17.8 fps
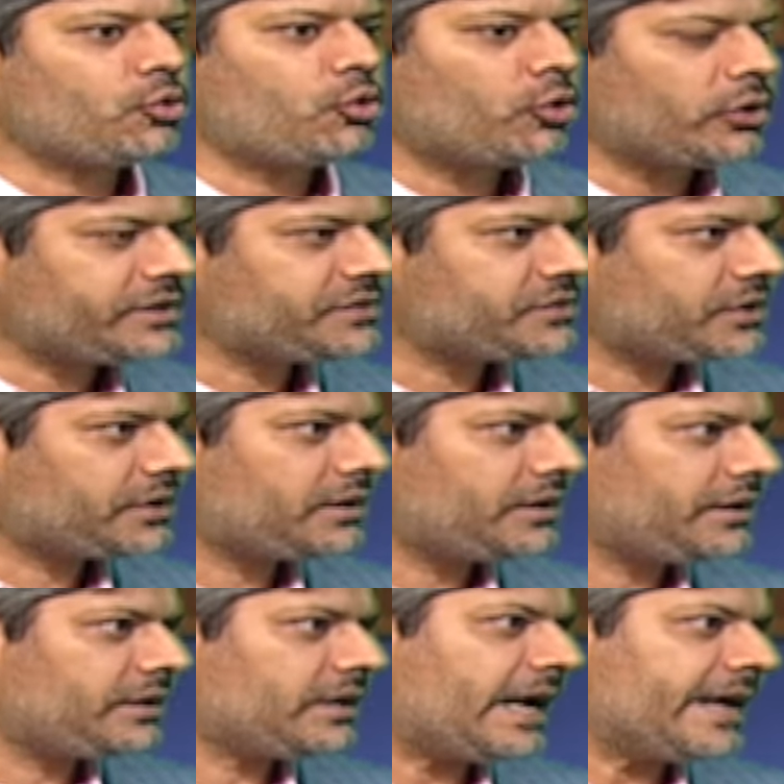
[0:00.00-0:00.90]
So
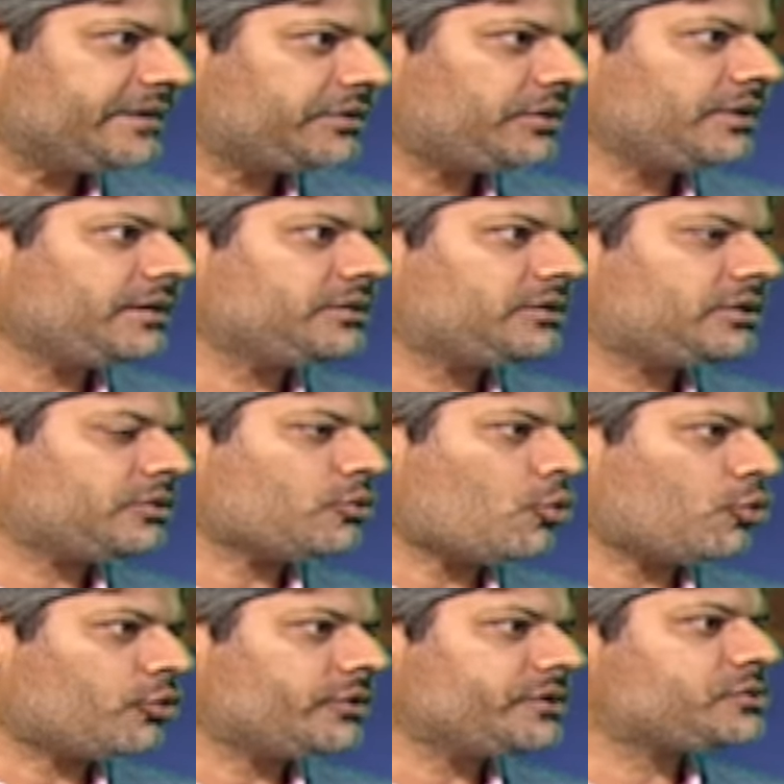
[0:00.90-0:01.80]
holistically, I think
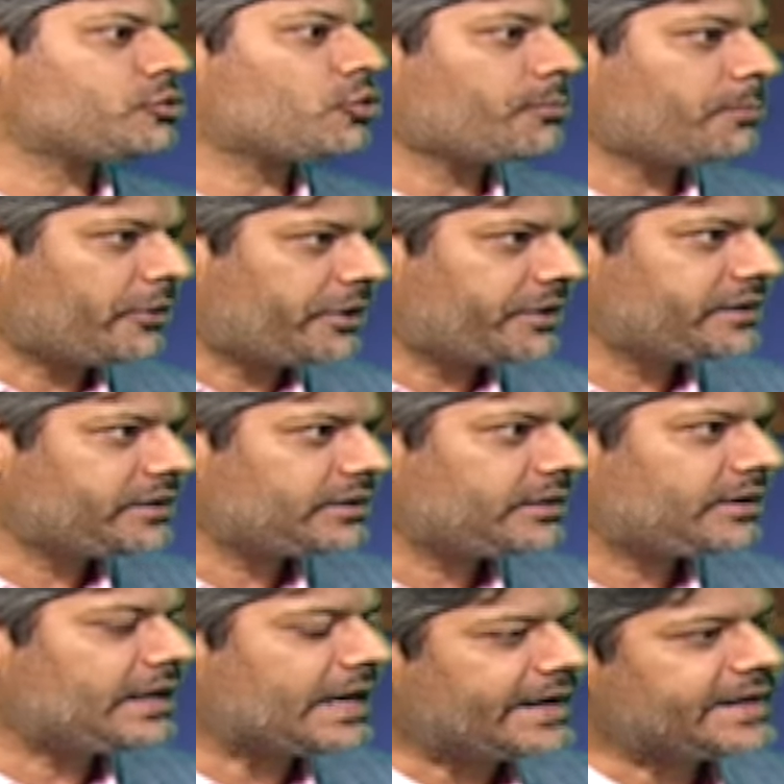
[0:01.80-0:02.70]
the onus or
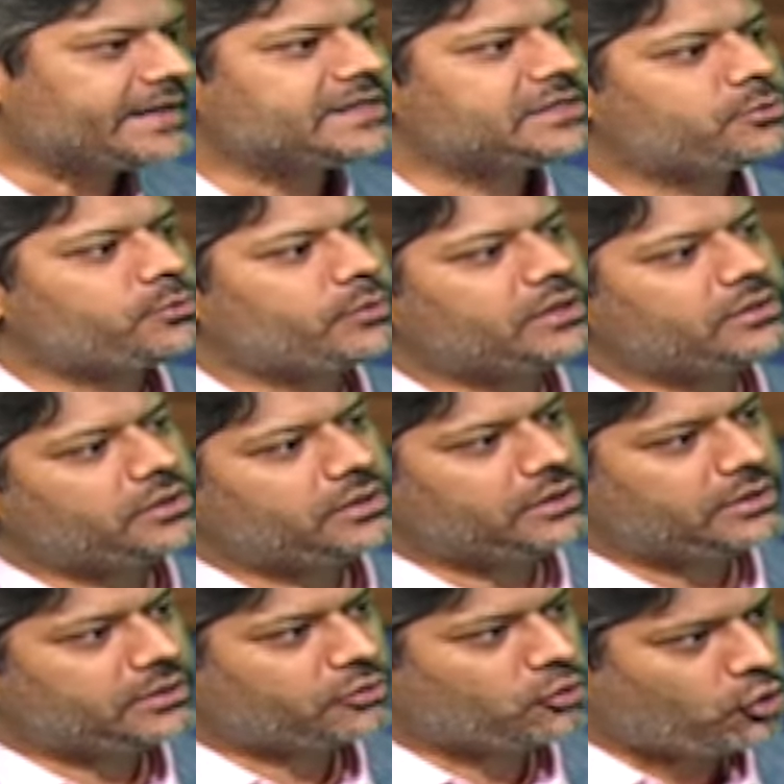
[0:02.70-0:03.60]
burden lies with
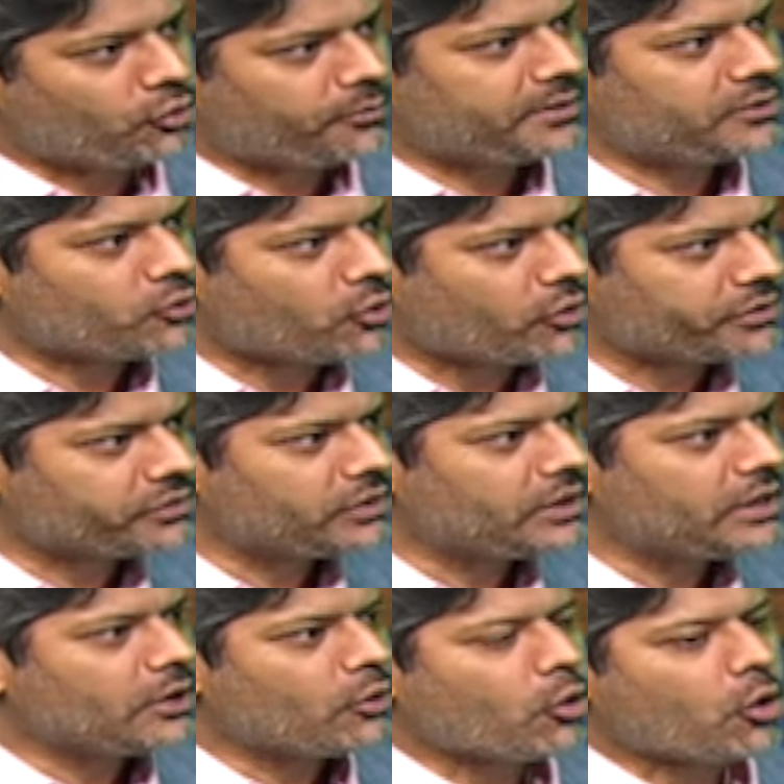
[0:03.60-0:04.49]
the global
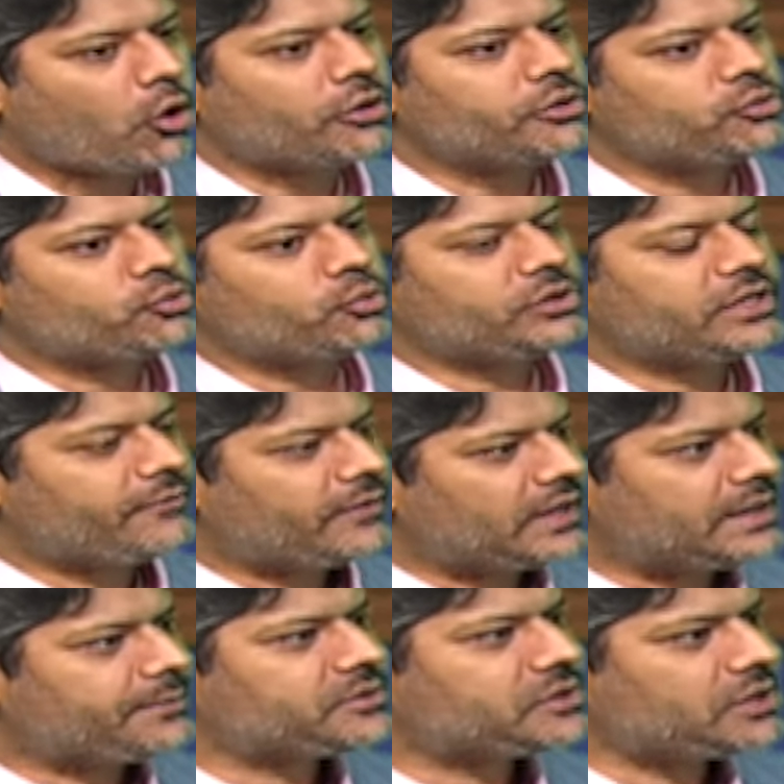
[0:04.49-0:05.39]
north on to
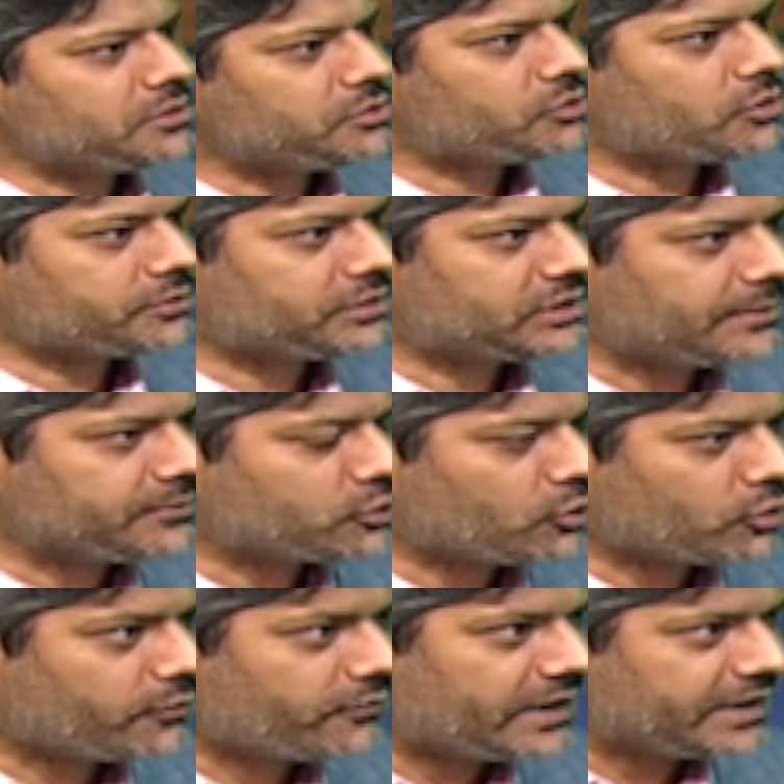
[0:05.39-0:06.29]
develop some
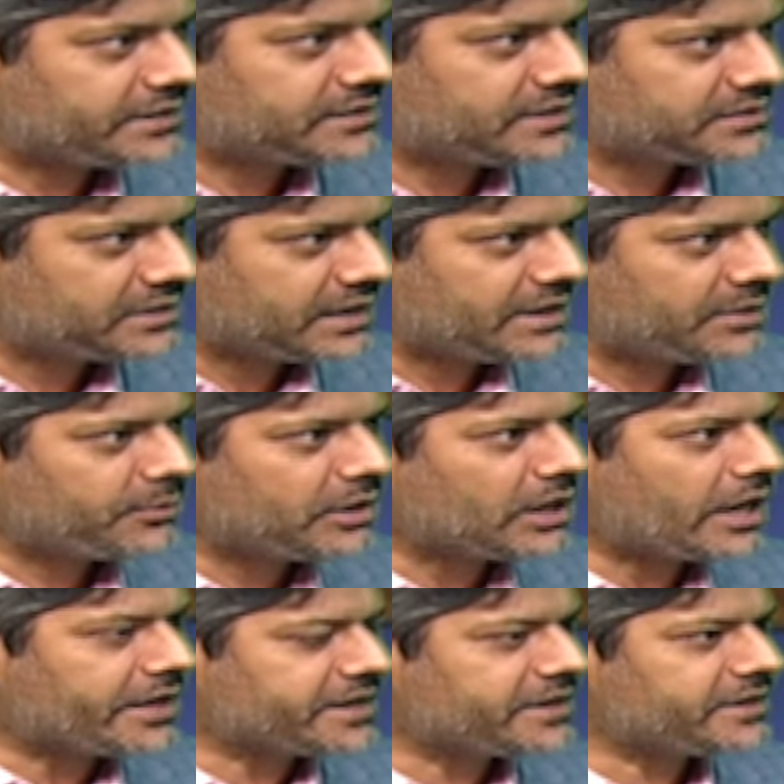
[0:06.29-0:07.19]
sort of like
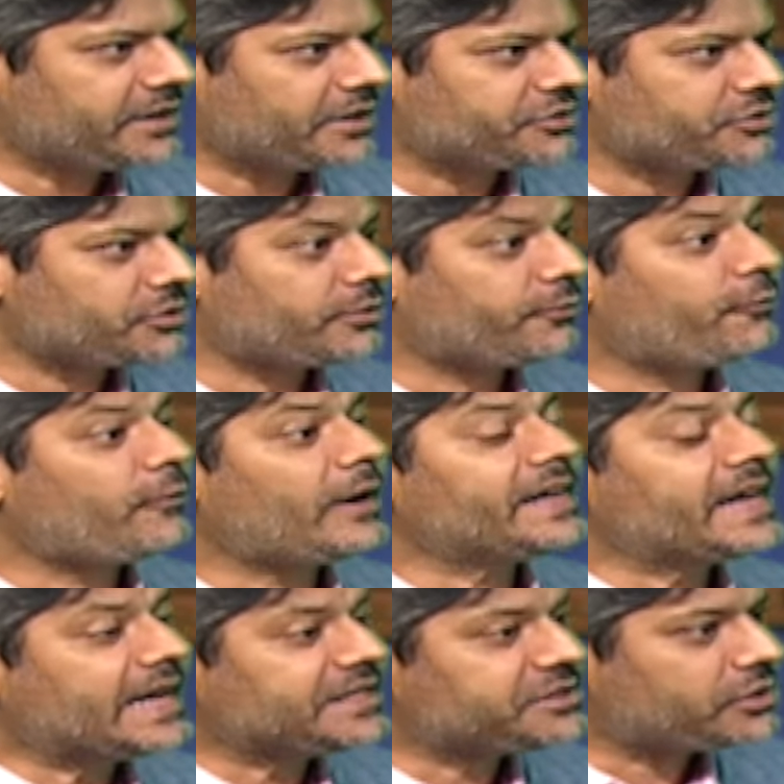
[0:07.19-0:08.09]
sustainable architecture,
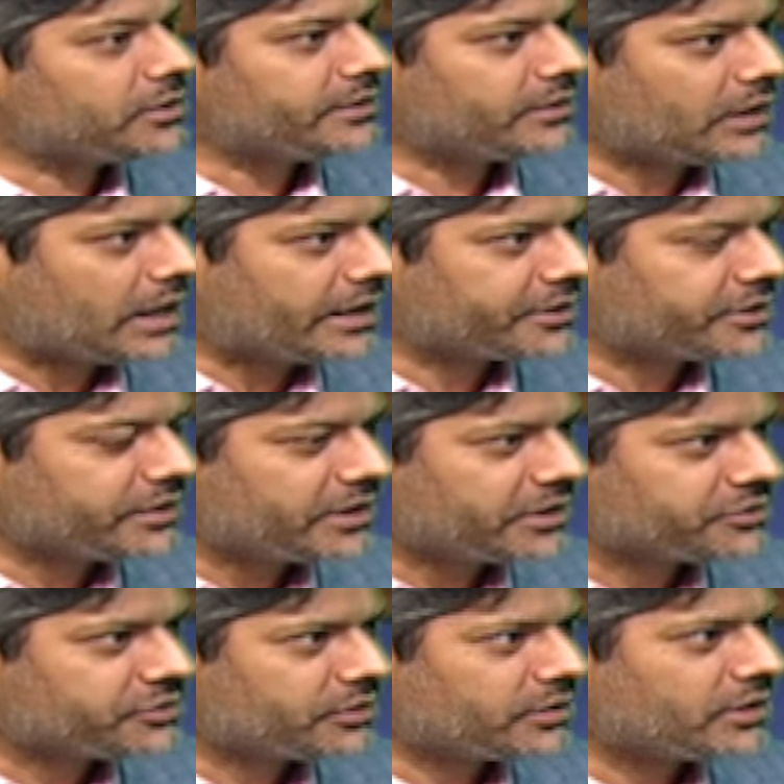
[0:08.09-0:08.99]
financial
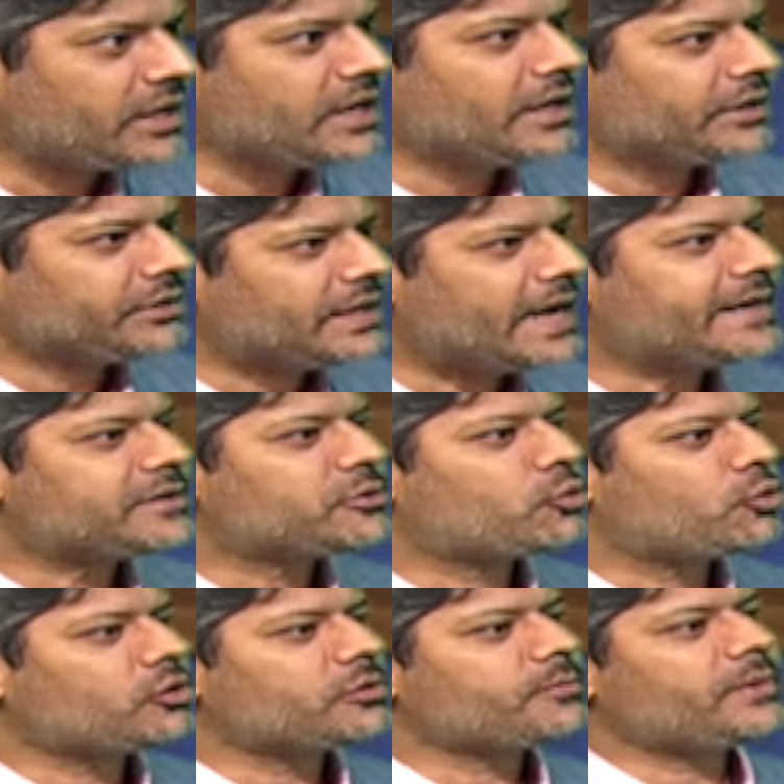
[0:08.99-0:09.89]
architecture
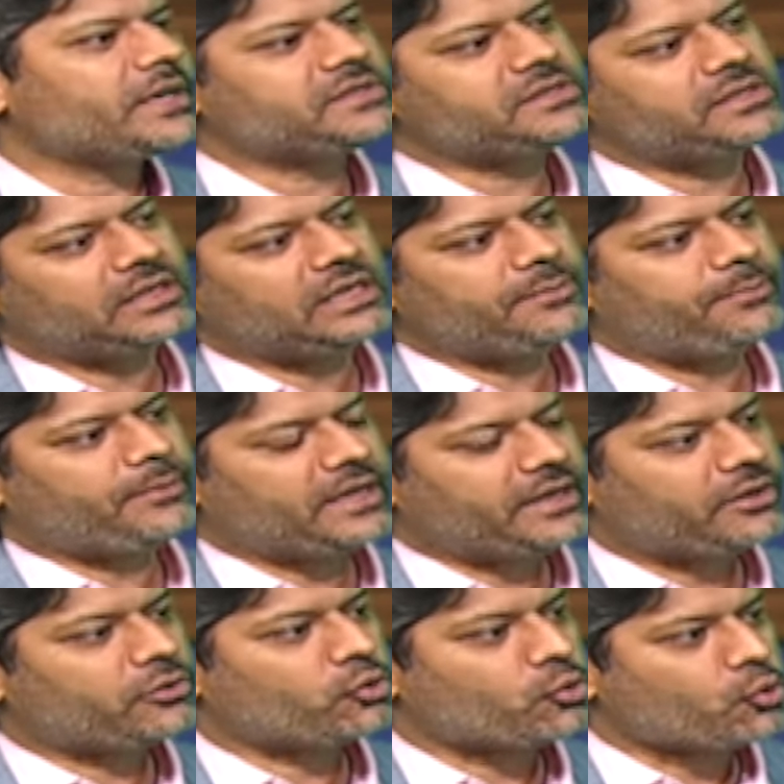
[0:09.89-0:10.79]
that could basically
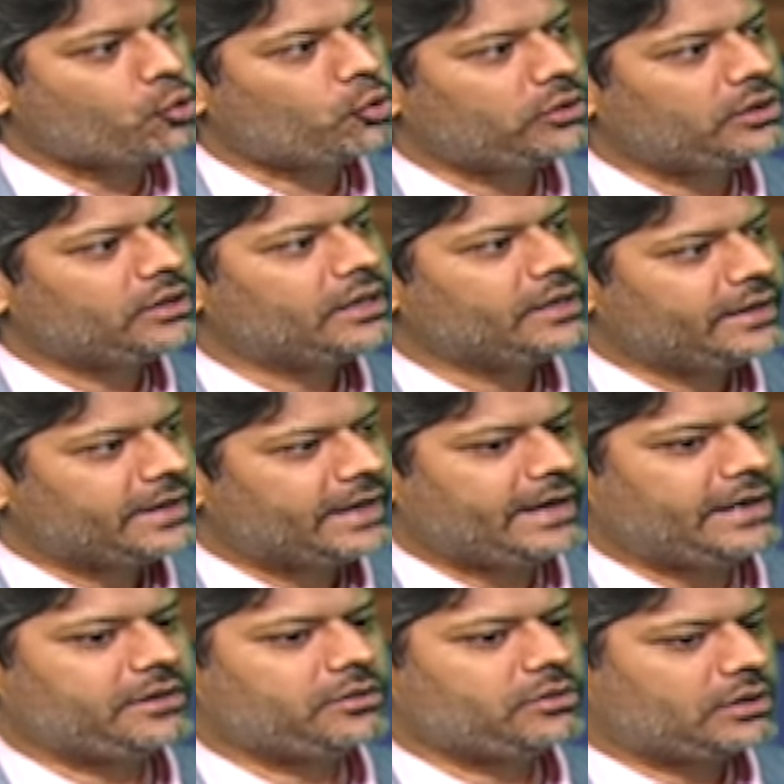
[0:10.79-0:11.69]
play a role
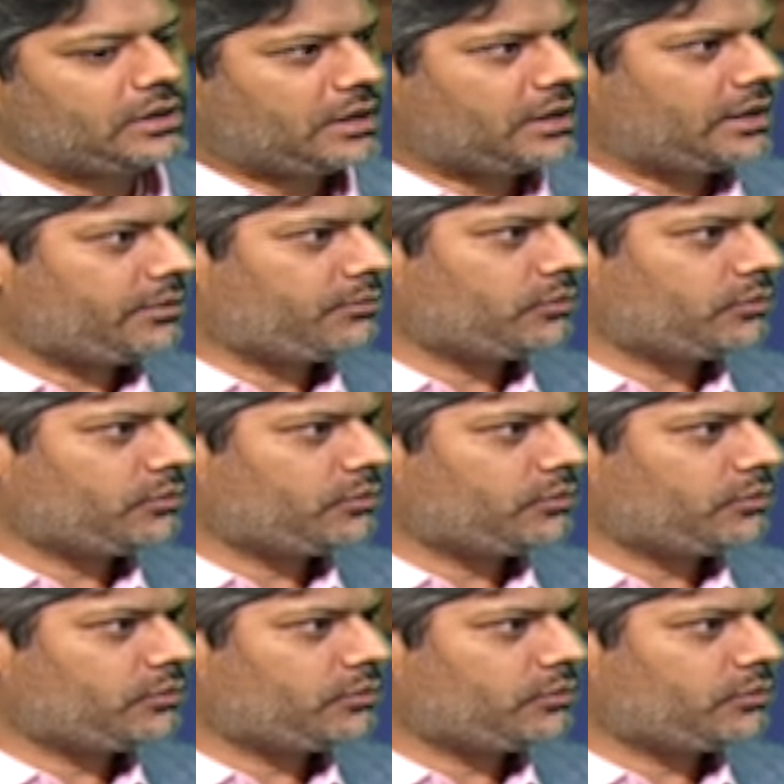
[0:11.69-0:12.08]
in